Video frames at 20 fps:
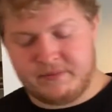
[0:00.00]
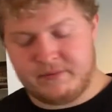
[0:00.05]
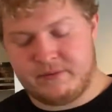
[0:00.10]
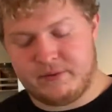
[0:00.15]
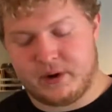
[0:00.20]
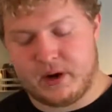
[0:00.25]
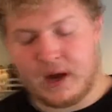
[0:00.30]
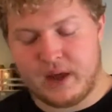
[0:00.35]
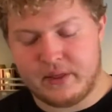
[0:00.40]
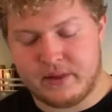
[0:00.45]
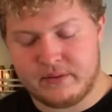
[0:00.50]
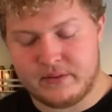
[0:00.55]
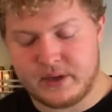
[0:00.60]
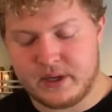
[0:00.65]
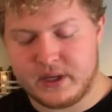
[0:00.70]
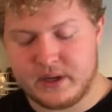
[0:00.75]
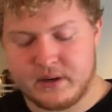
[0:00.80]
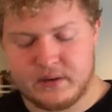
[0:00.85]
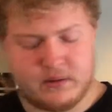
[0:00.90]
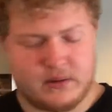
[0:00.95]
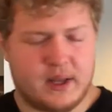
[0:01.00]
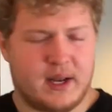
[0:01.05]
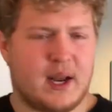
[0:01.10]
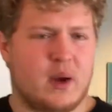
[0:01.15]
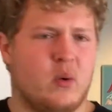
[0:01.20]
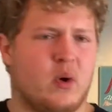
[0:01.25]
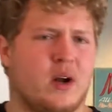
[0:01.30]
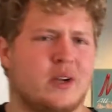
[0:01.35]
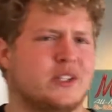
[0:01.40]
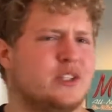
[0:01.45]
forgot the video that I
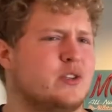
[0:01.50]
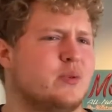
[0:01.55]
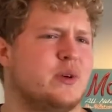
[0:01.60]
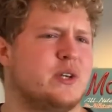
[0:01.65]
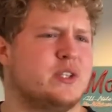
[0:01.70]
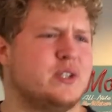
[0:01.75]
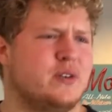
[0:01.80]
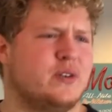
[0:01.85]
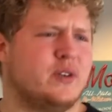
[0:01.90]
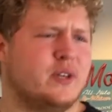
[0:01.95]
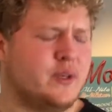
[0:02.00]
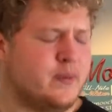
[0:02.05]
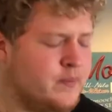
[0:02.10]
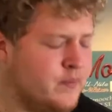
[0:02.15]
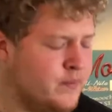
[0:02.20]
watched originally.